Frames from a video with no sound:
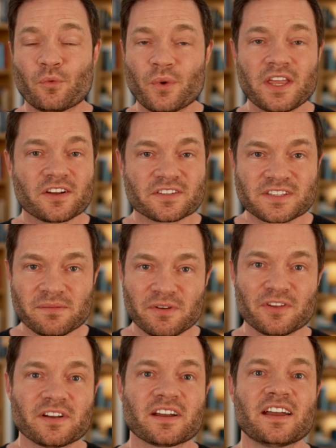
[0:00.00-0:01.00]
we or some
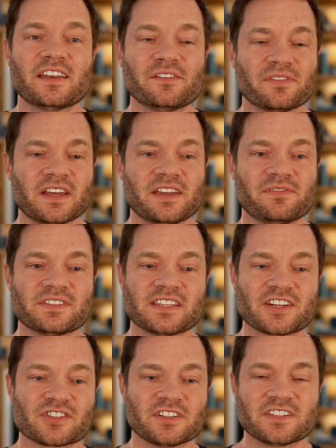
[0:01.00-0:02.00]
other kind of life is
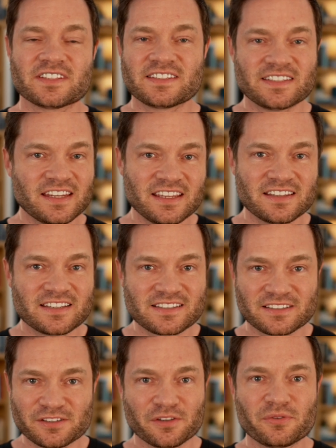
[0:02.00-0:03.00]
actually just sitting in this
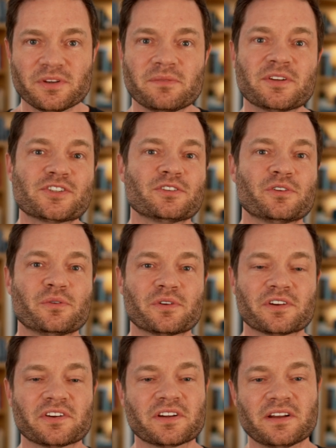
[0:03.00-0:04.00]
little three-dimensional
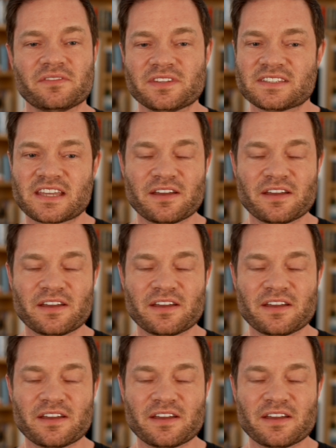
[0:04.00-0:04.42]
corner of this